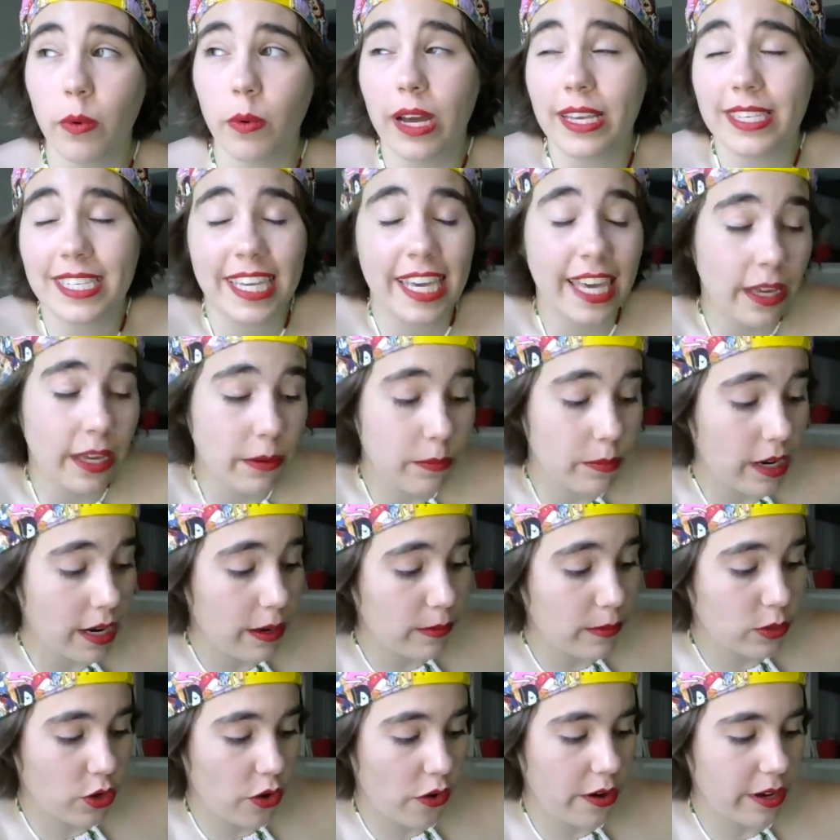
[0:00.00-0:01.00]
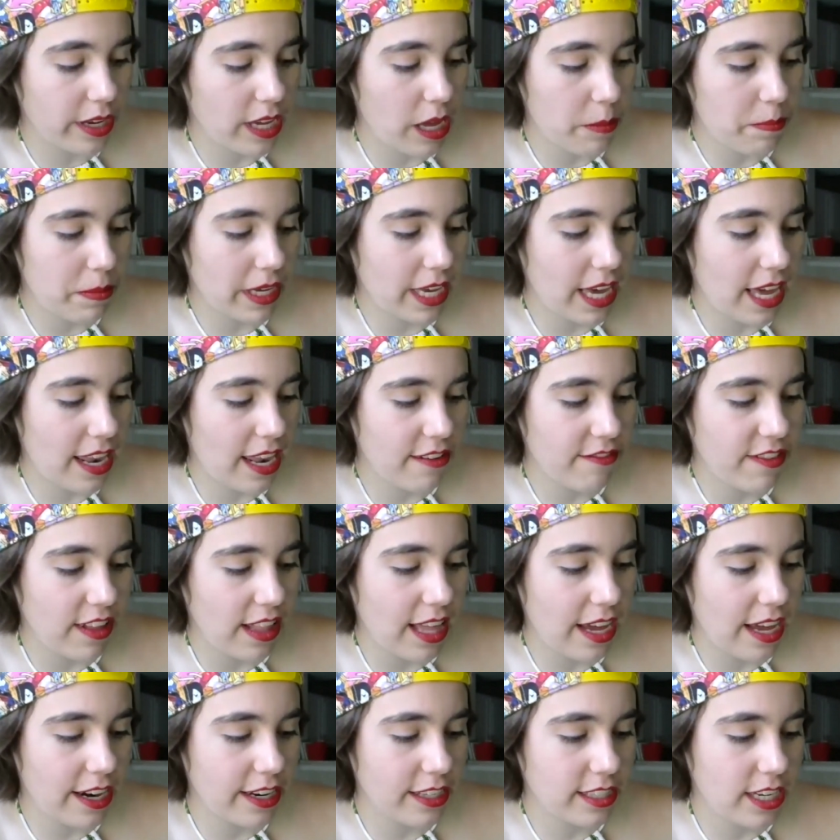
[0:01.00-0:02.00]
as a kid when I was growing up, I kind of
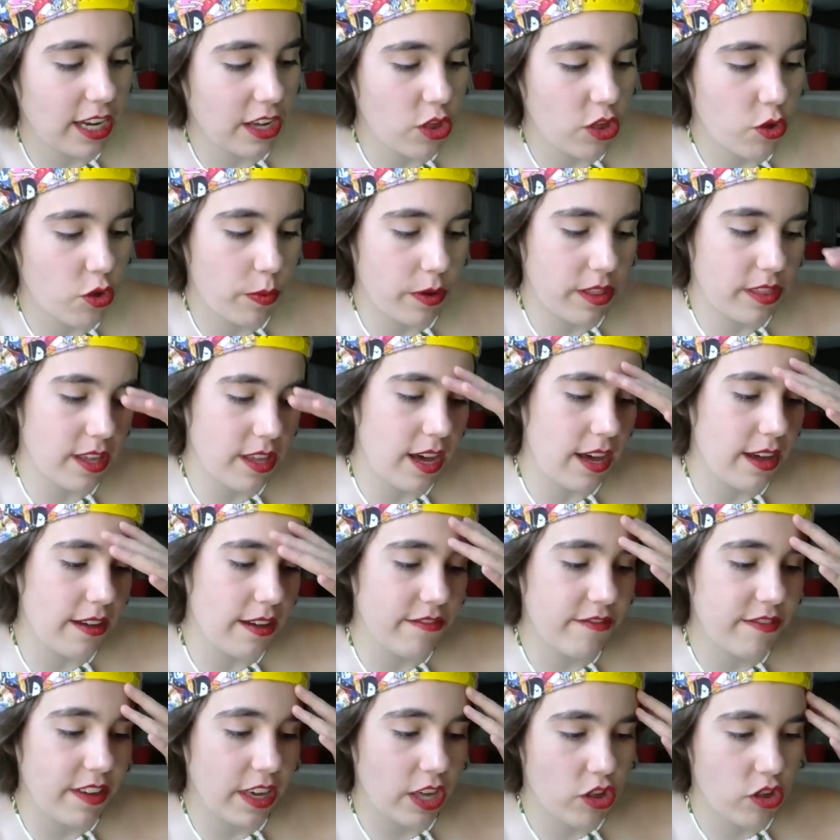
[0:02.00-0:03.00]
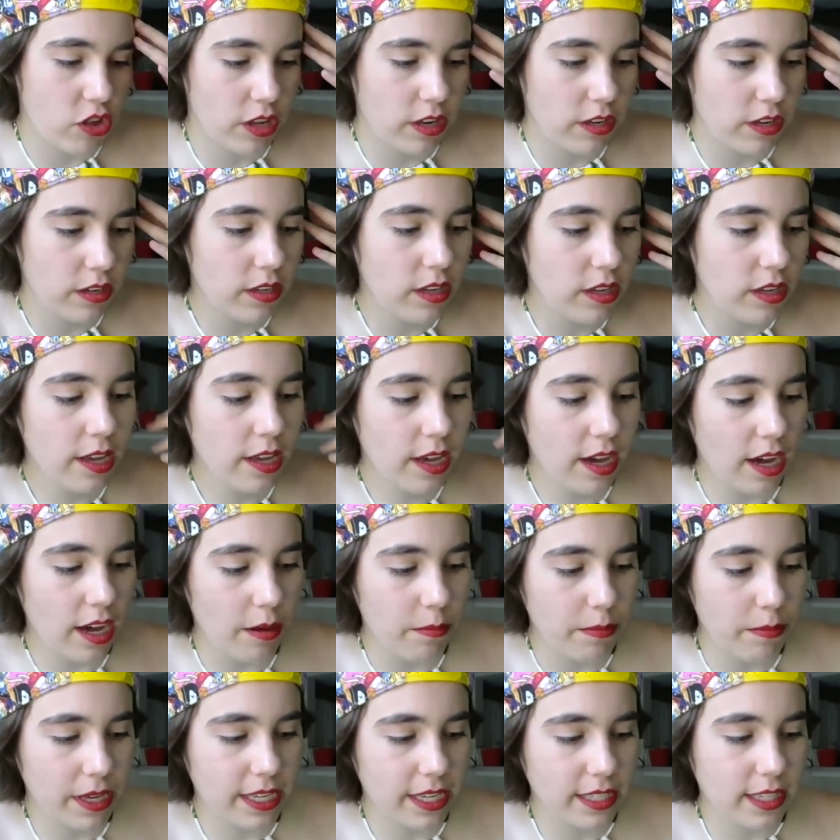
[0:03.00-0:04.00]
fell out of touch with fiction
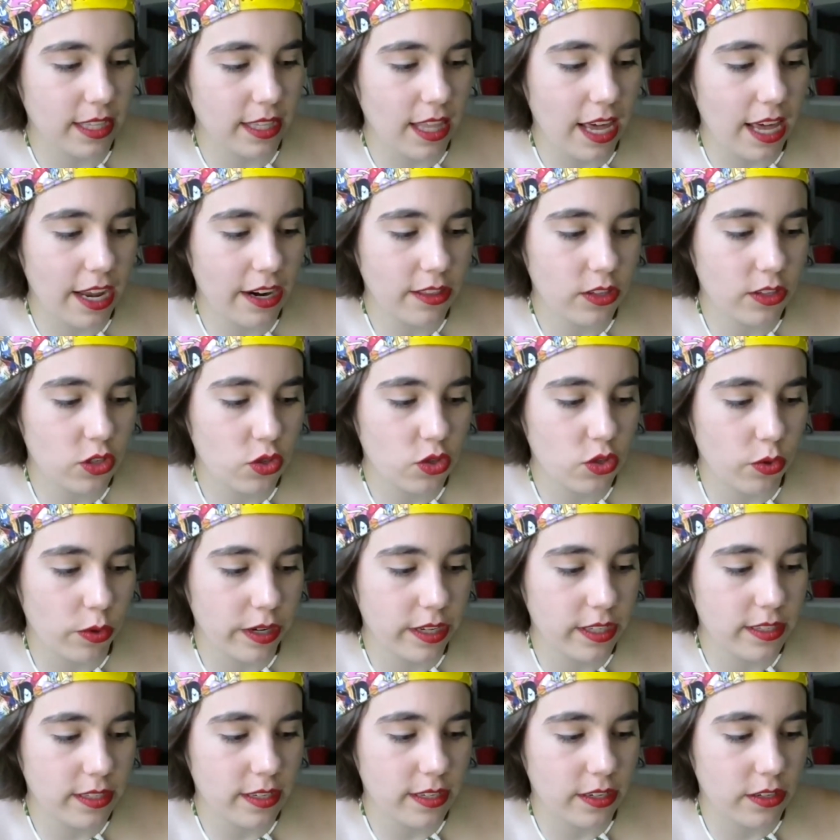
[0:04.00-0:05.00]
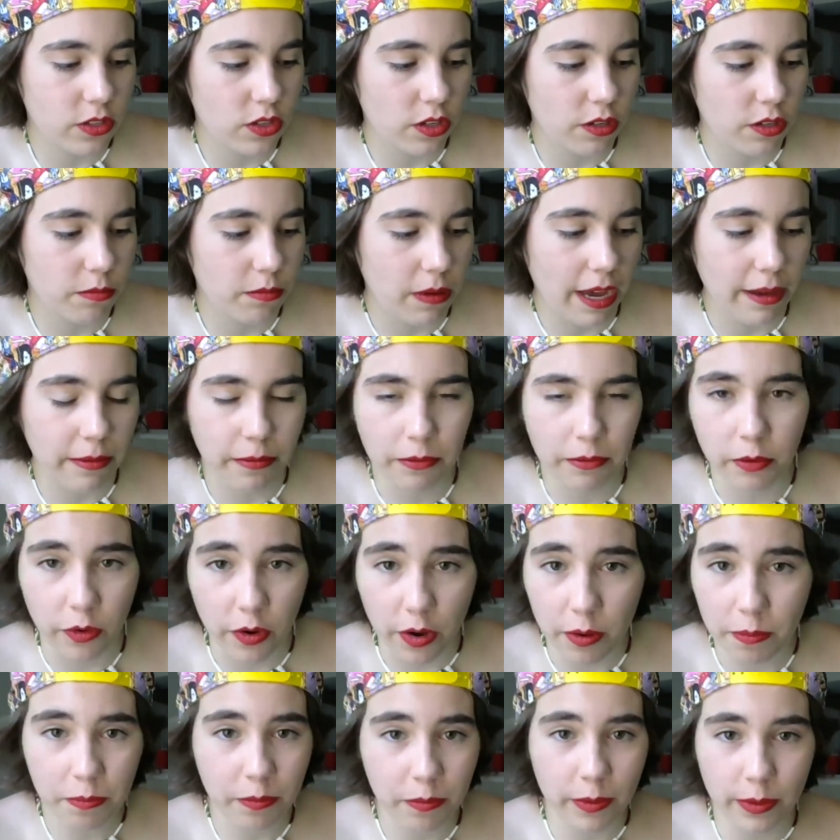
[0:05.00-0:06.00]
because a lot of the stories I
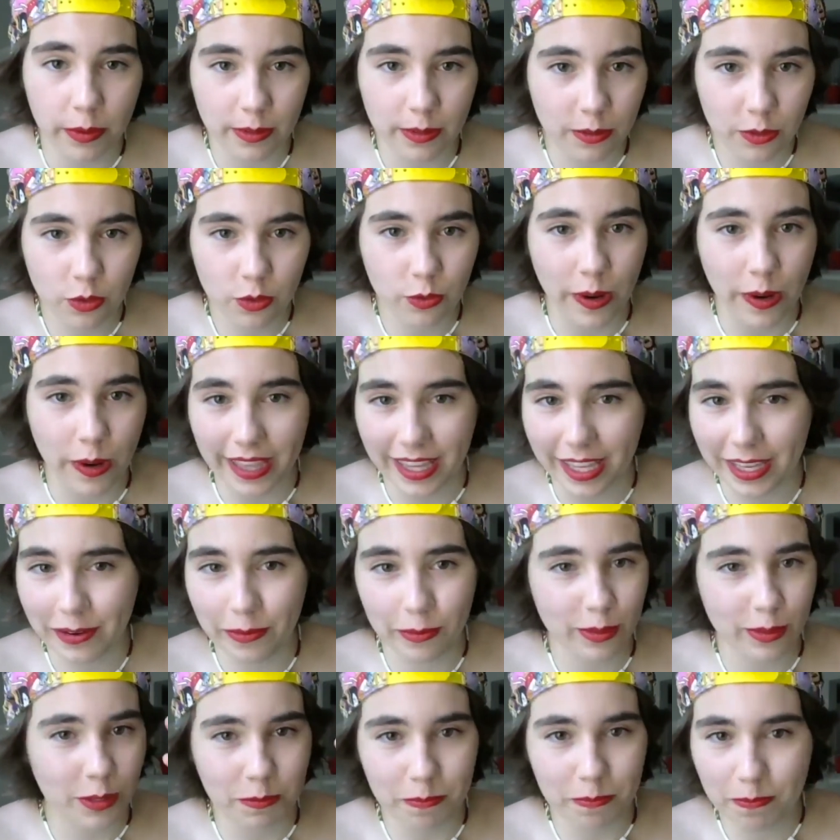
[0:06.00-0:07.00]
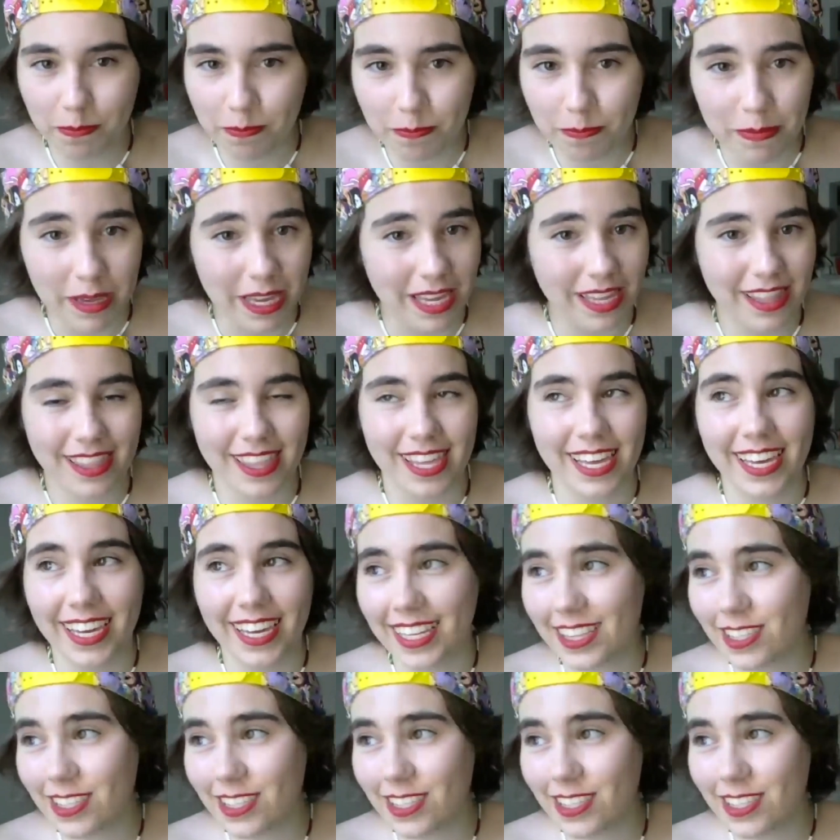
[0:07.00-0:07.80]
grew up when Twilight was a big thing.